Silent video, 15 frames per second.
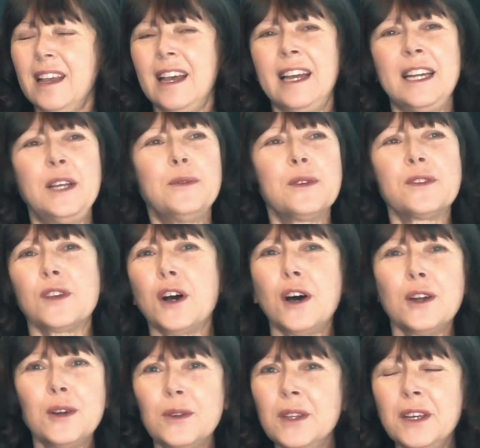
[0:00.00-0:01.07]
And he was
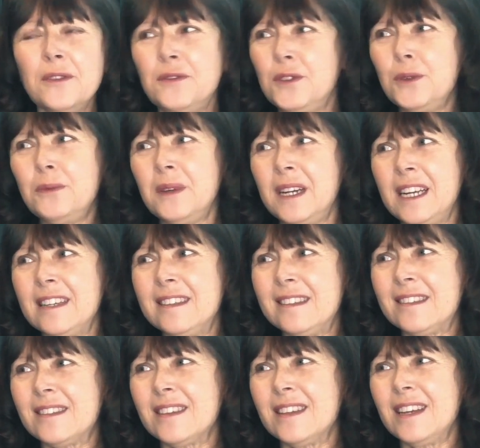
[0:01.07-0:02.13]
gone only a few
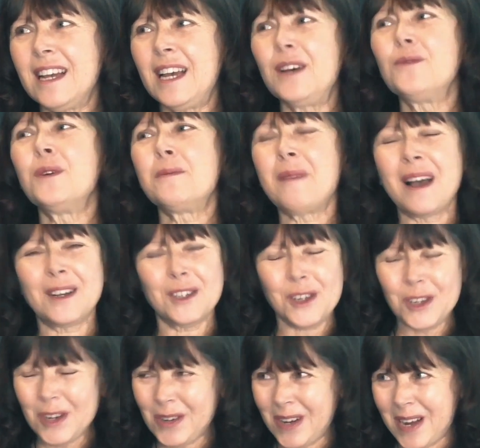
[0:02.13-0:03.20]
minutes when Michael
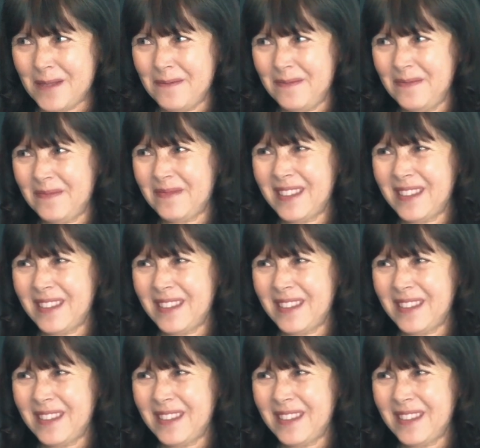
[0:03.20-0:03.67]
showed up.